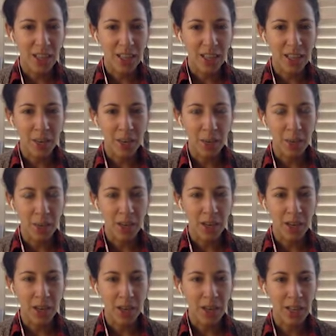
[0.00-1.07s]
a little bit with
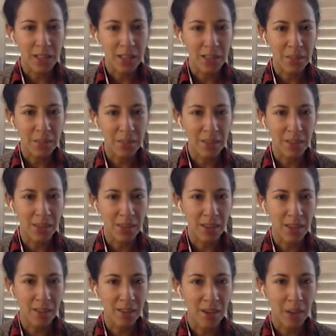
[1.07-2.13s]
our audience and
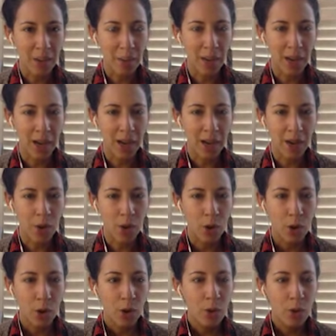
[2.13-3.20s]
myself about
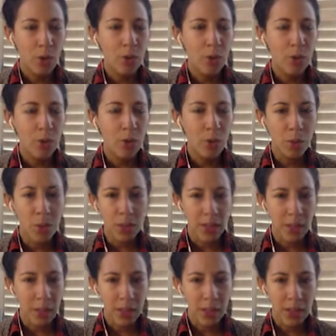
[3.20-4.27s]
who the woman
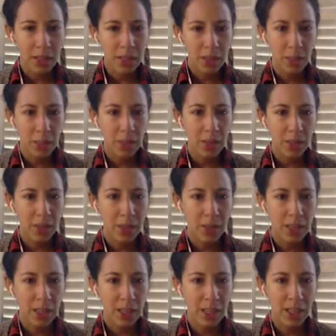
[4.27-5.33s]
that we're here speaking with
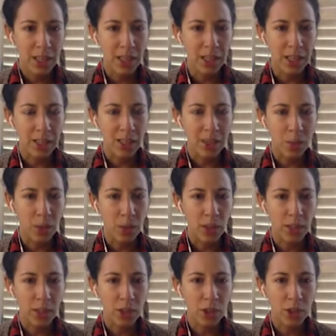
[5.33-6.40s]
today is, and what
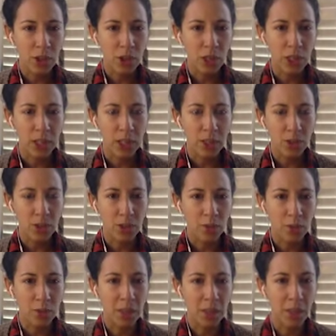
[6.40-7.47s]
has your journey to
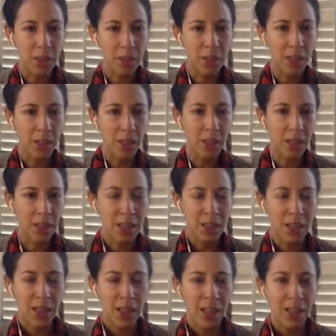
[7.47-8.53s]
becoming her
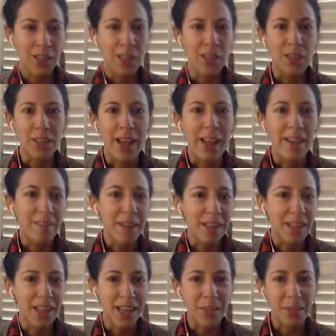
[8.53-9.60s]
looked like, felt
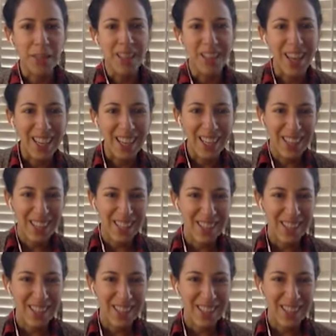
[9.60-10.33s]
like, been like,